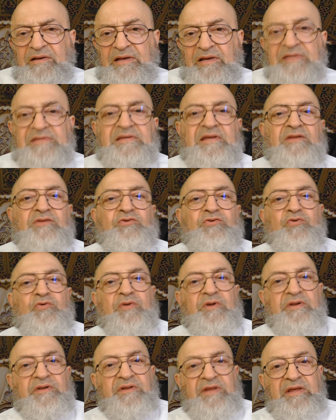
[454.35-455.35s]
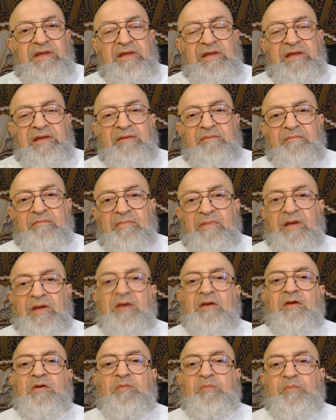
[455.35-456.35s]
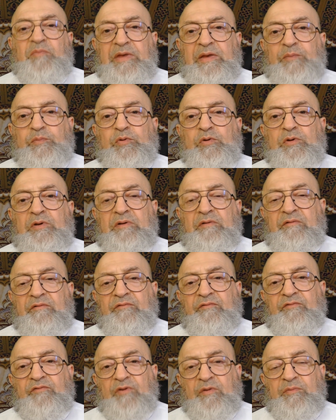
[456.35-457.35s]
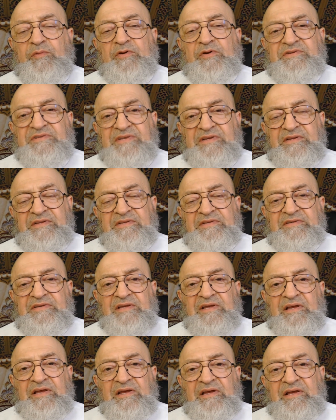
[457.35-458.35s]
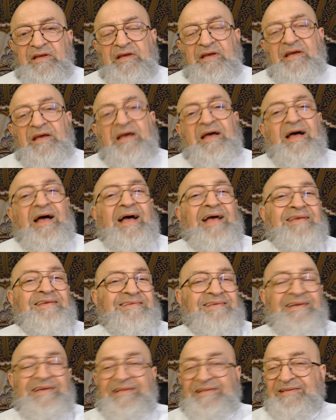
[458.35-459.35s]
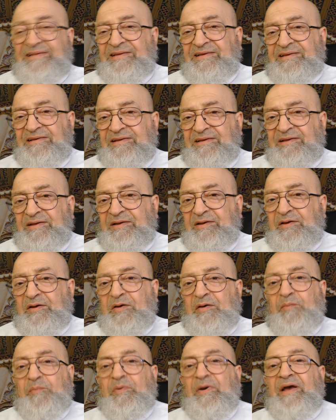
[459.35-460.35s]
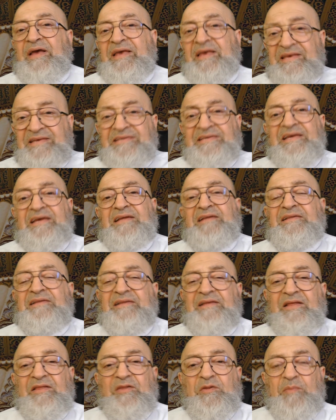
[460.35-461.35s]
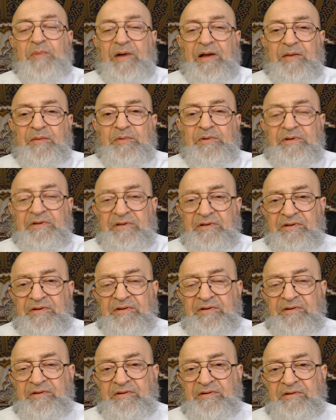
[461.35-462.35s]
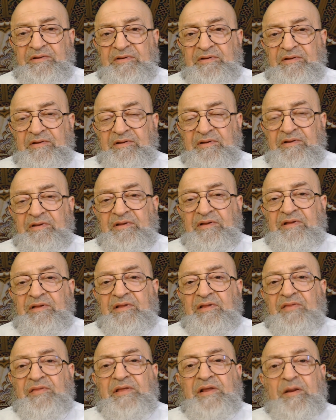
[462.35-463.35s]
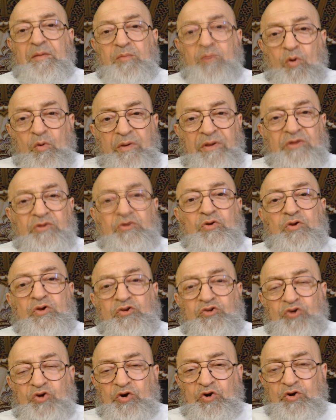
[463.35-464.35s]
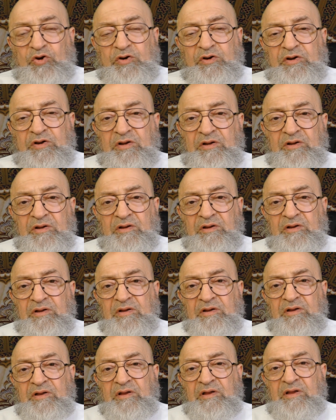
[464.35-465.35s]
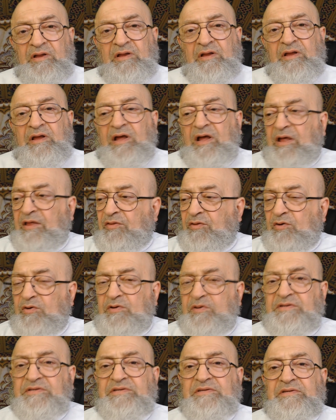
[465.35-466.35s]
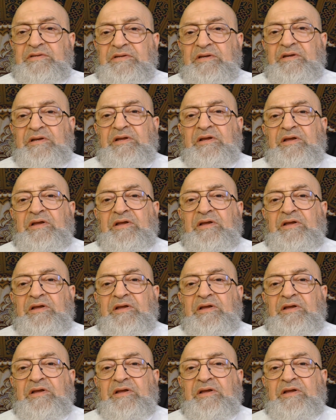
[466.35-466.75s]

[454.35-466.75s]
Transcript: He said, to redeem people from their sins. I said, but he said in the Bible that I'm going to return, and those